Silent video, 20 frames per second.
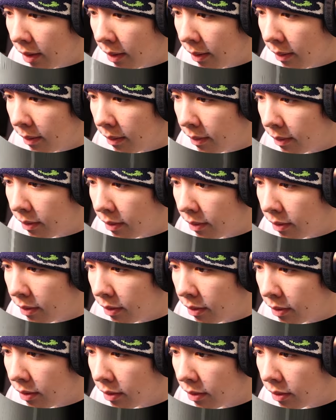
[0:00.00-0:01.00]

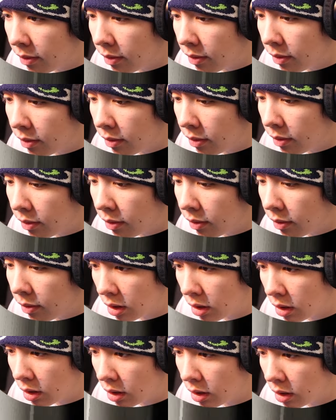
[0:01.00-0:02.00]

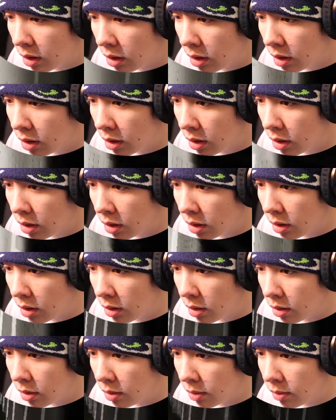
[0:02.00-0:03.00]

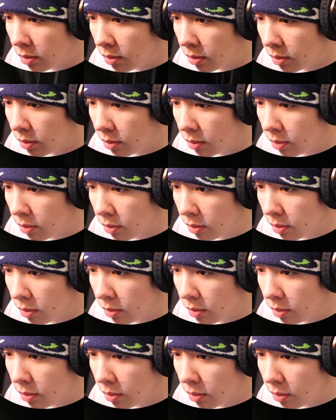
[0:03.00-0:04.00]

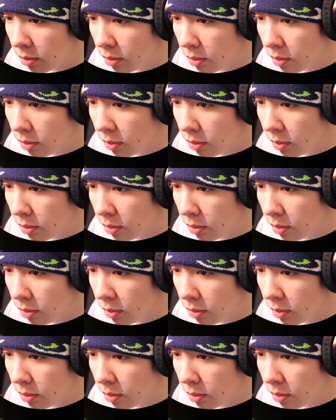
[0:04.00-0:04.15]
(no one is talking)